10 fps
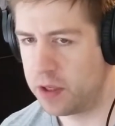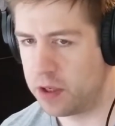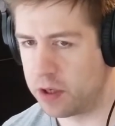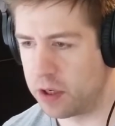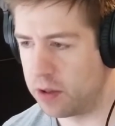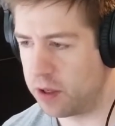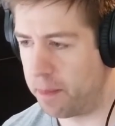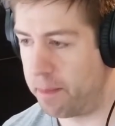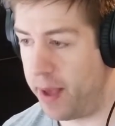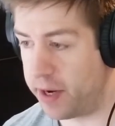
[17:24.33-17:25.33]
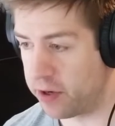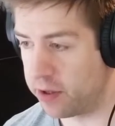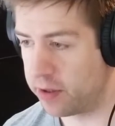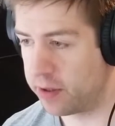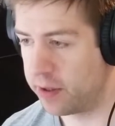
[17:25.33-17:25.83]
You're going to look
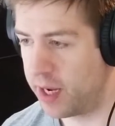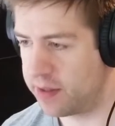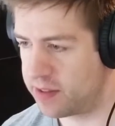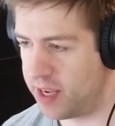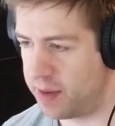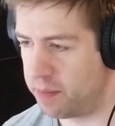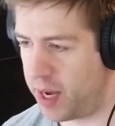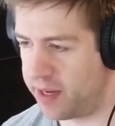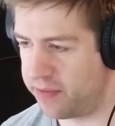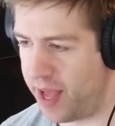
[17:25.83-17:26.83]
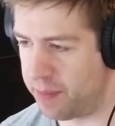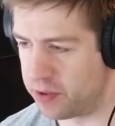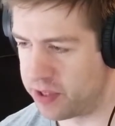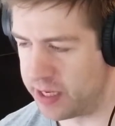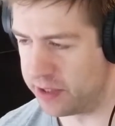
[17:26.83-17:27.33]
better at the same body fat
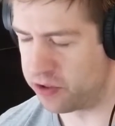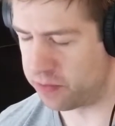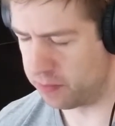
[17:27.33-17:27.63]
percentage,